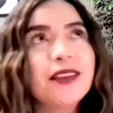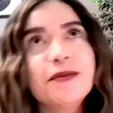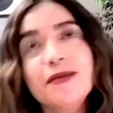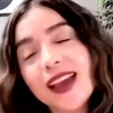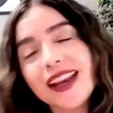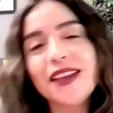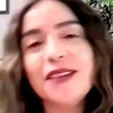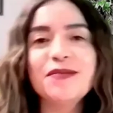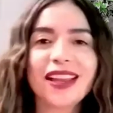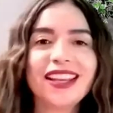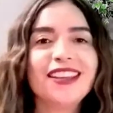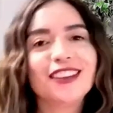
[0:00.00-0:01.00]
many,
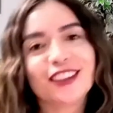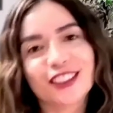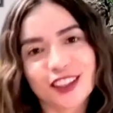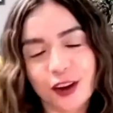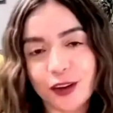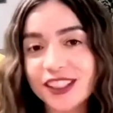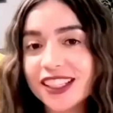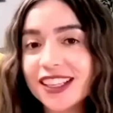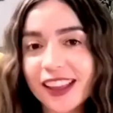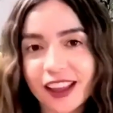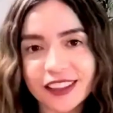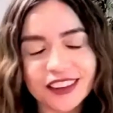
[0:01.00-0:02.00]
many years ago
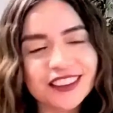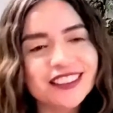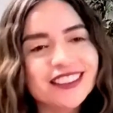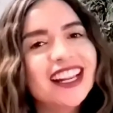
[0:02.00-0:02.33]
together.